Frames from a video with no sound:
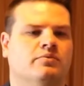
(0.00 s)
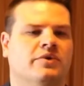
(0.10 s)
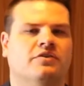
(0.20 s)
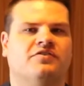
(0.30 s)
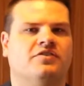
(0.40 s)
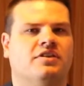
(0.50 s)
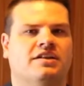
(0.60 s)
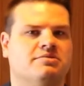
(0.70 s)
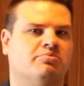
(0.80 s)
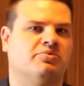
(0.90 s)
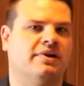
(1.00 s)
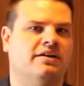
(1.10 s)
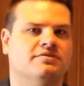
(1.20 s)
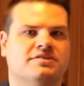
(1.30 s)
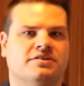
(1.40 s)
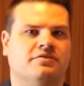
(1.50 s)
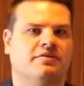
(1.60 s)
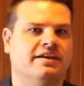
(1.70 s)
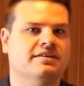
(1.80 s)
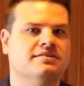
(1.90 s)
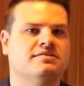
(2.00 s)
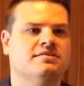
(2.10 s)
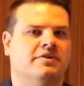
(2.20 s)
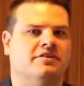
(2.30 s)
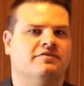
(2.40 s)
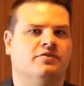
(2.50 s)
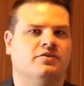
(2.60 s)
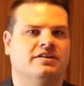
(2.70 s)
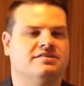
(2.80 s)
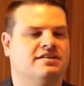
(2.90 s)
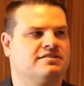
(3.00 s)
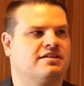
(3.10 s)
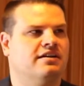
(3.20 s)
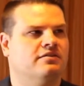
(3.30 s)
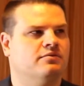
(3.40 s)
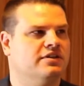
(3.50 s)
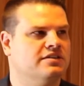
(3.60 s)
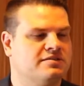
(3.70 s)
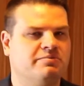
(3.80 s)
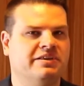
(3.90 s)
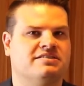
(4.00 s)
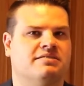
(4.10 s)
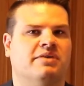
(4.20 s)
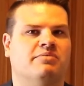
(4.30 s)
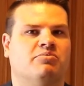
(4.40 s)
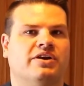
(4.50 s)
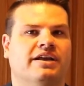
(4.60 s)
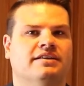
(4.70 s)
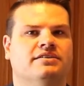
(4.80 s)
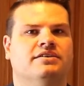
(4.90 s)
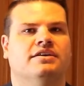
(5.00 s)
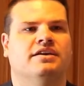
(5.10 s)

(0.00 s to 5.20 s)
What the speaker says: go for lots of browns and grays in our flooring because that's kind of what speaks to my brand